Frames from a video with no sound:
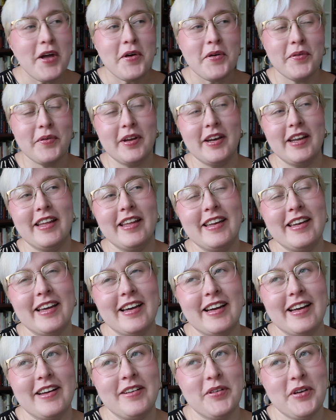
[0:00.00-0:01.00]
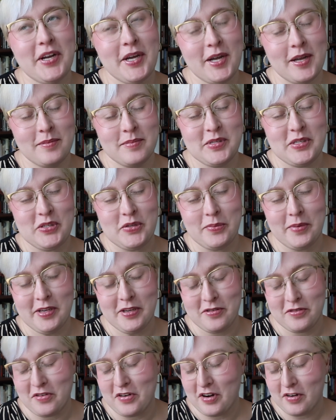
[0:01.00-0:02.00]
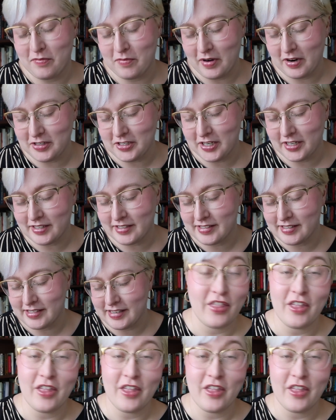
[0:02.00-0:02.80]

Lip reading: When it comes to my own creative projects.